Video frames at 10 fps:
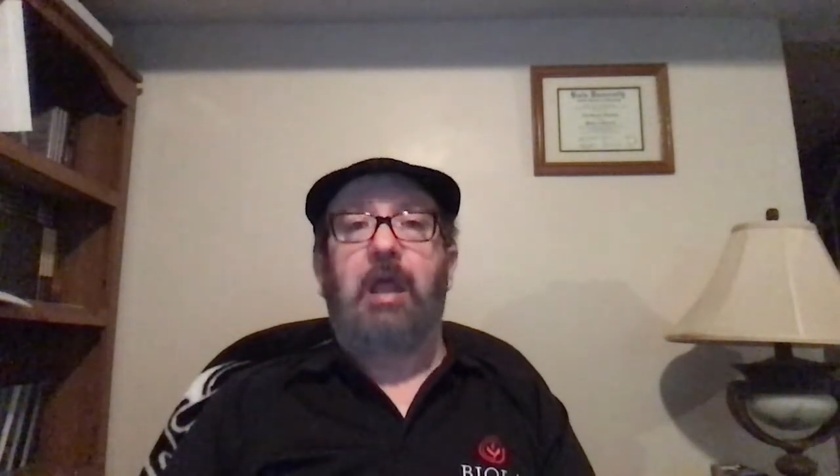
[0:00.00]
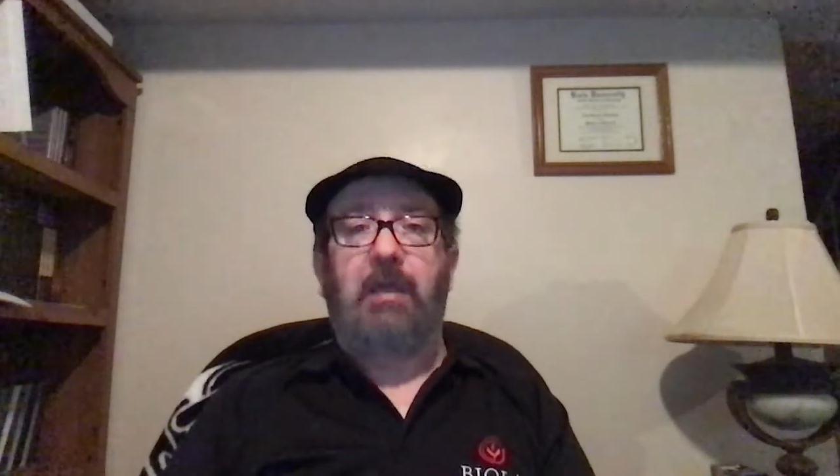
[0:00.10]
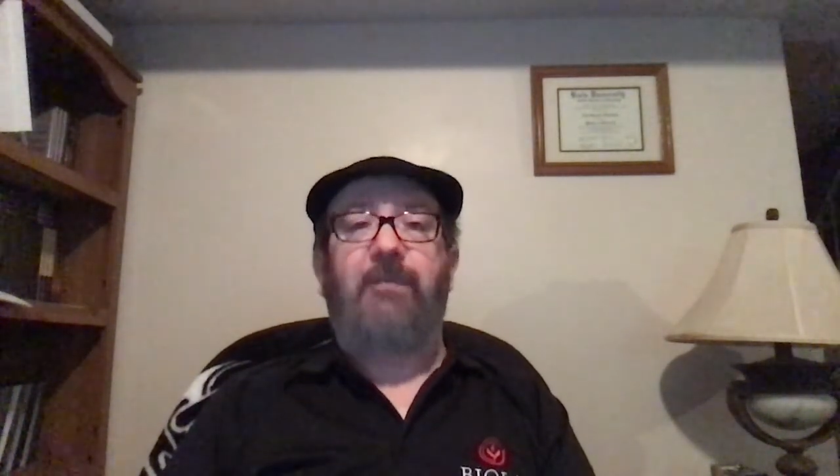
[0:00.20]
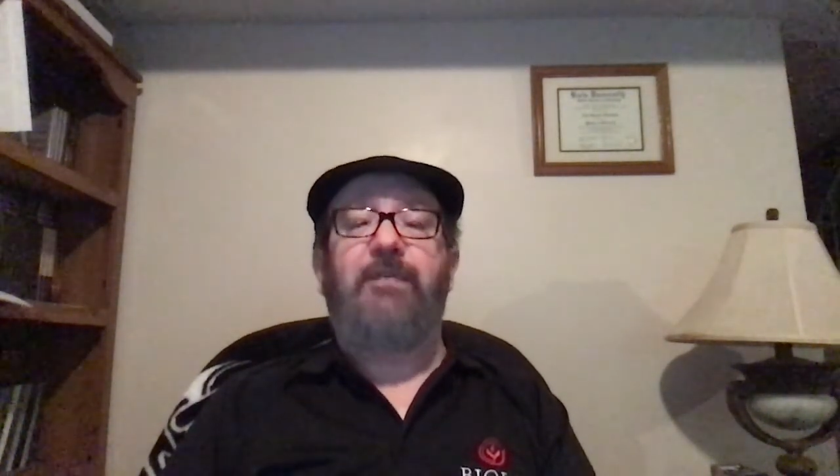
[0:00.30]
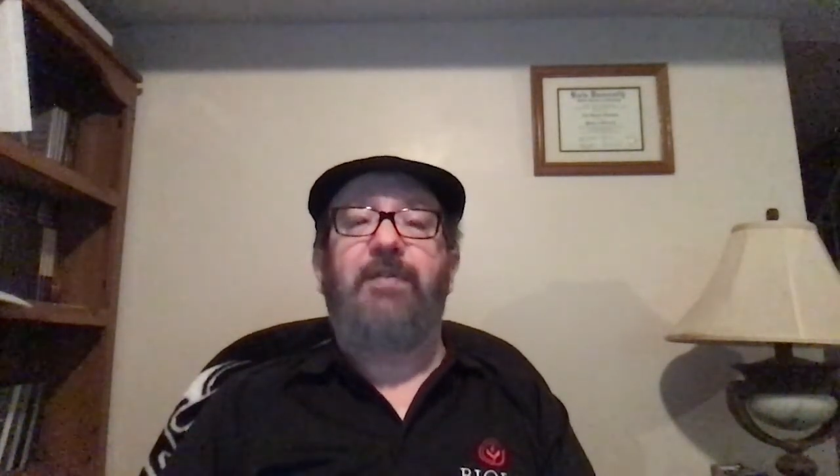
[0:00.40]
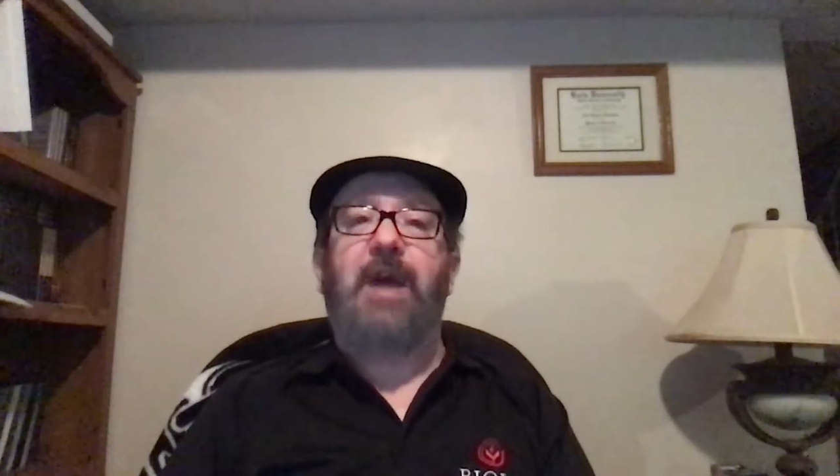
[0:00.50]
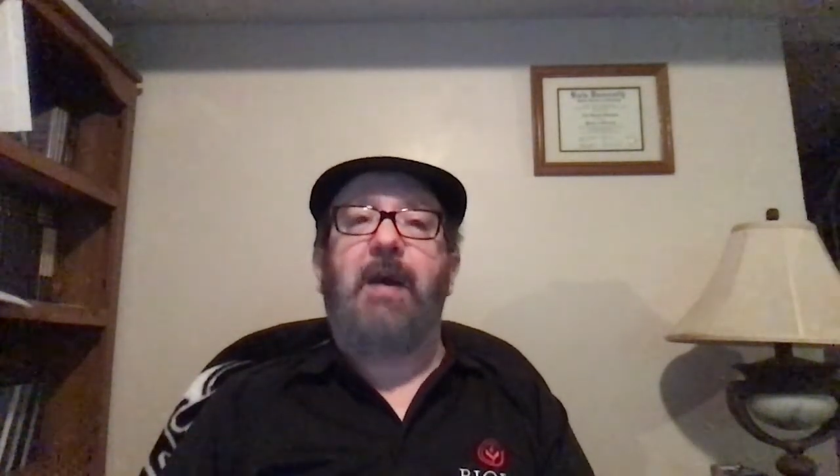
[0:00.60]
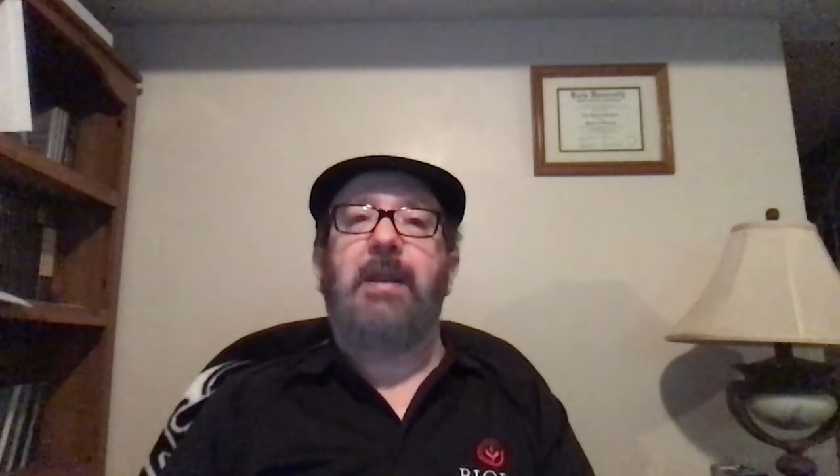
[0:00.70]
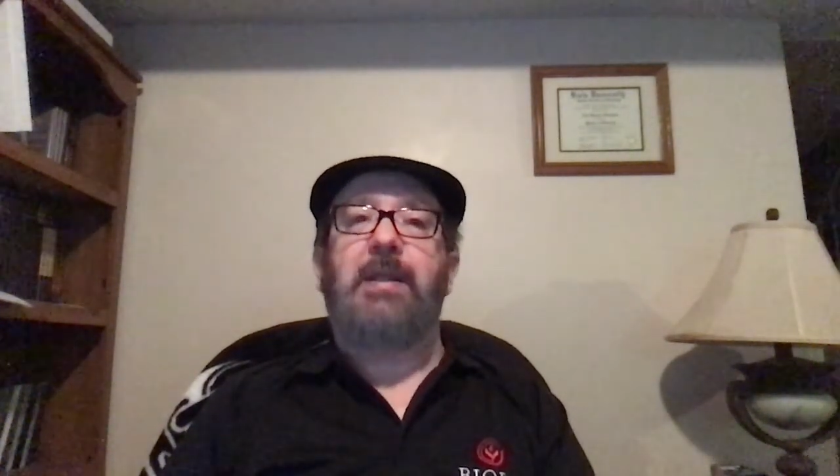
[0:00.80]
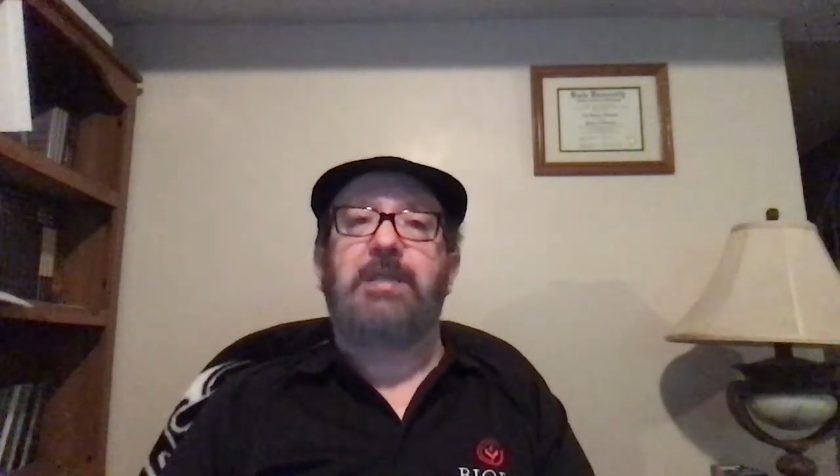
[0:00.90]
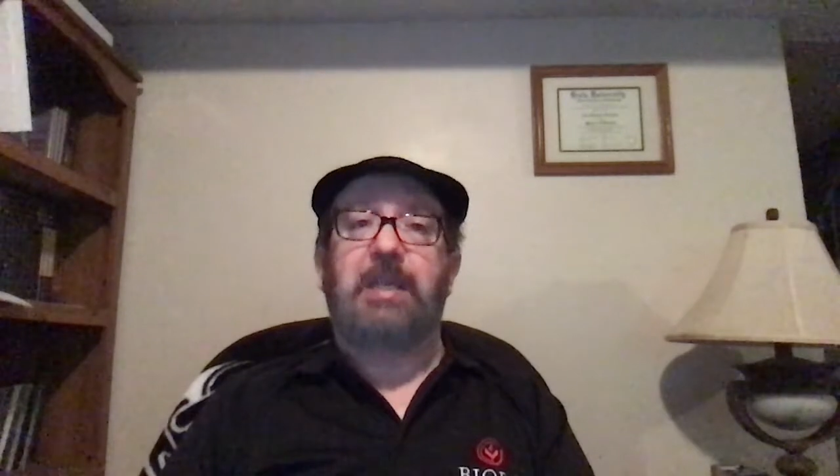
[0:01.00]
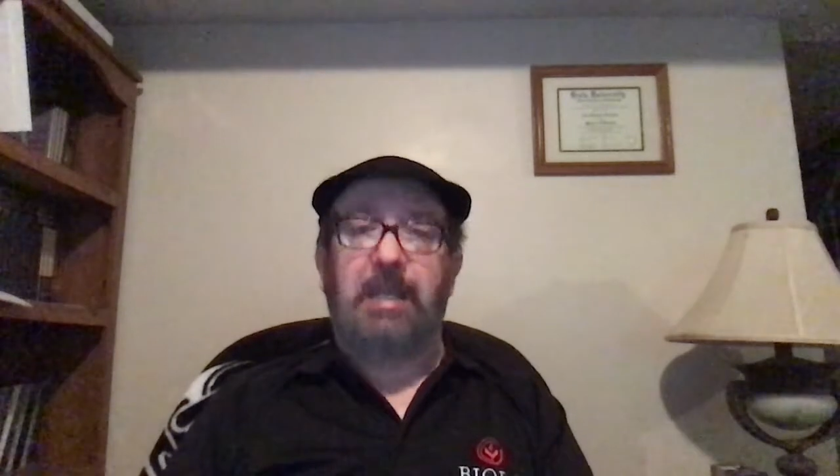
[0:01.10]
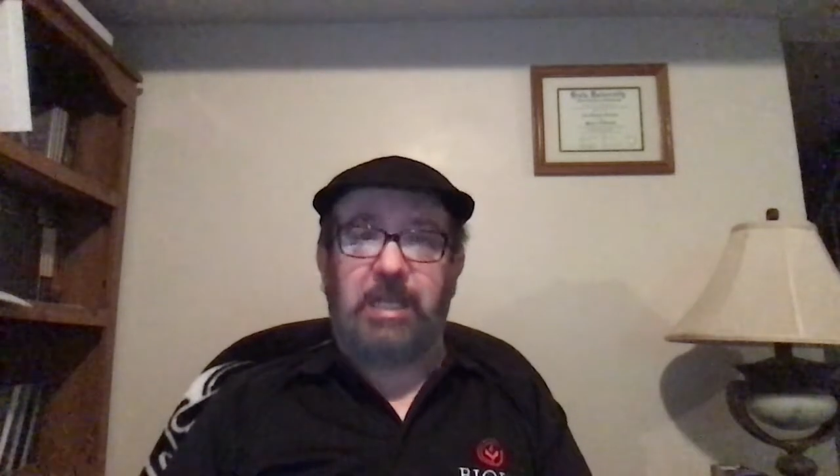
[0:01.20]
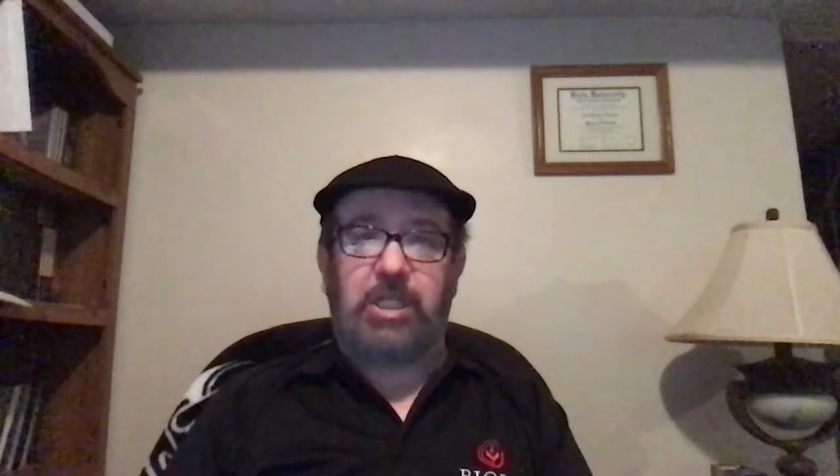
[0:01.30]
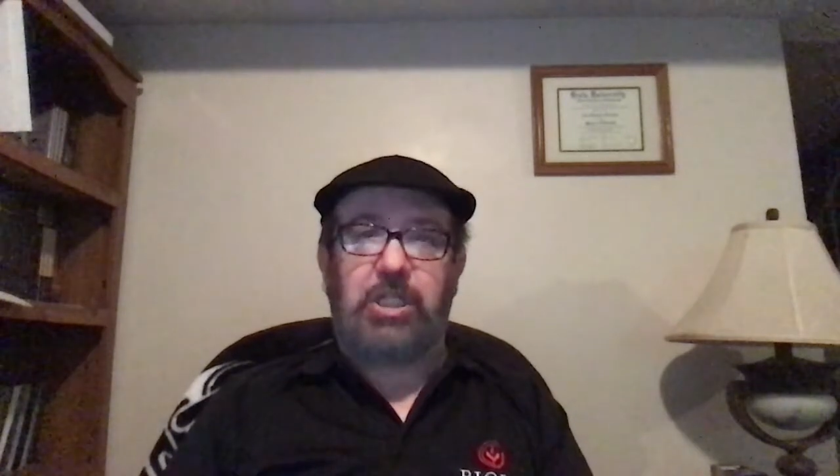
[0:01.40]
If that is an
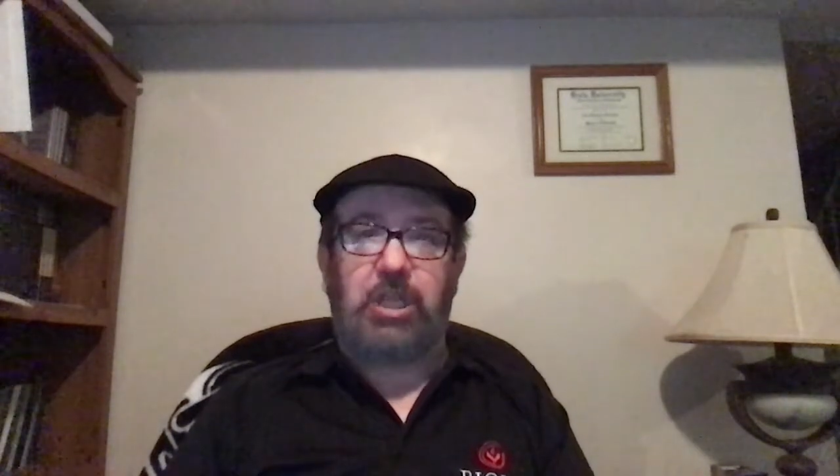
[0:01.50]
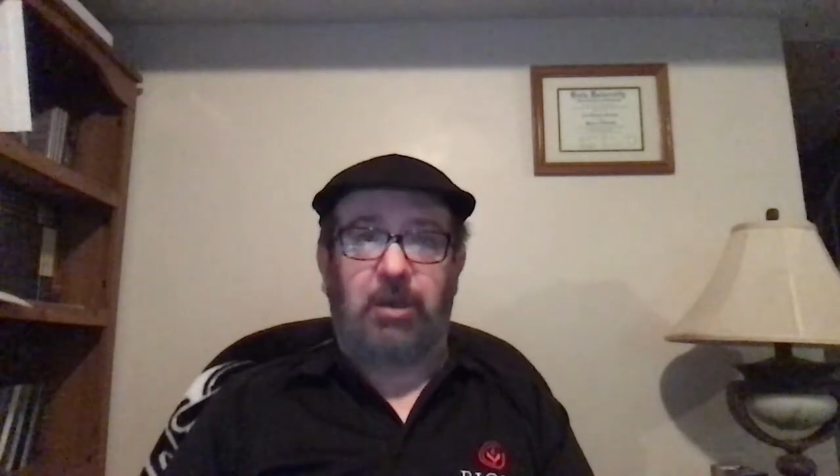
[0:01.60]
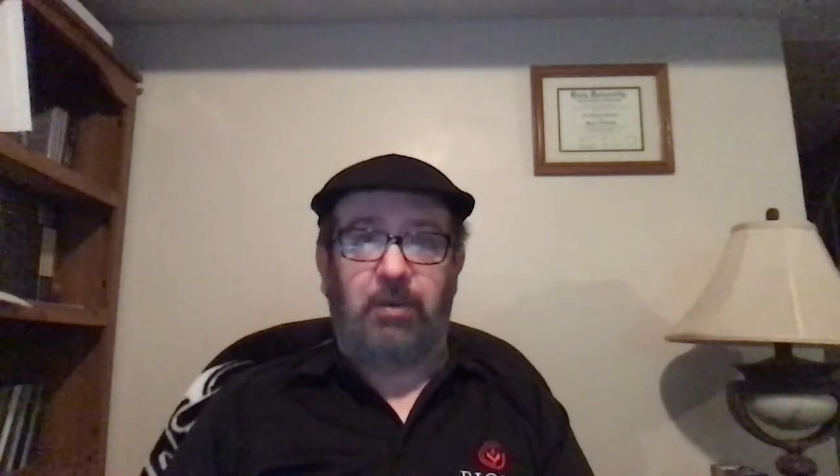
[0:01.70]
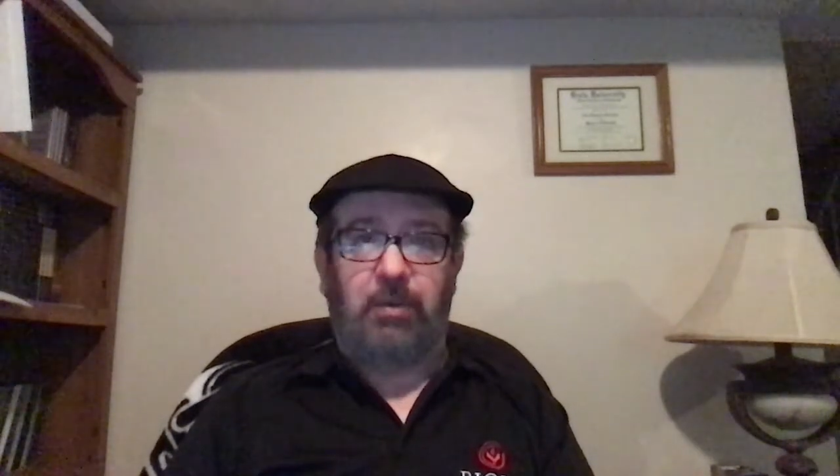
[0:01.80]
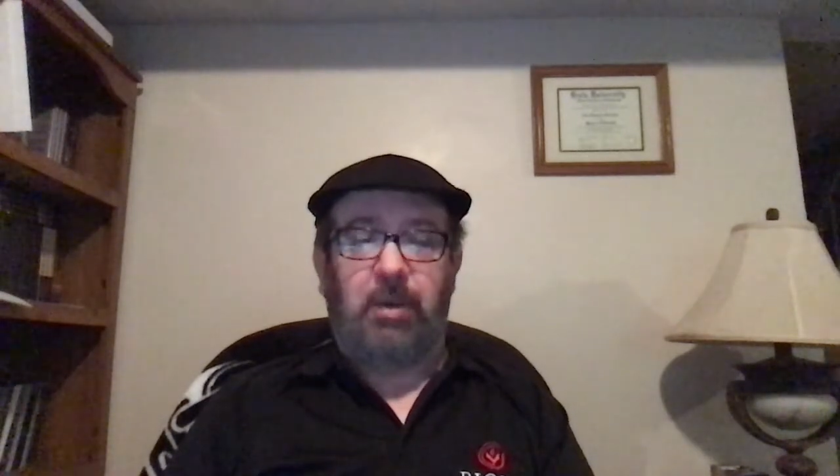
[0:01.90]
issue,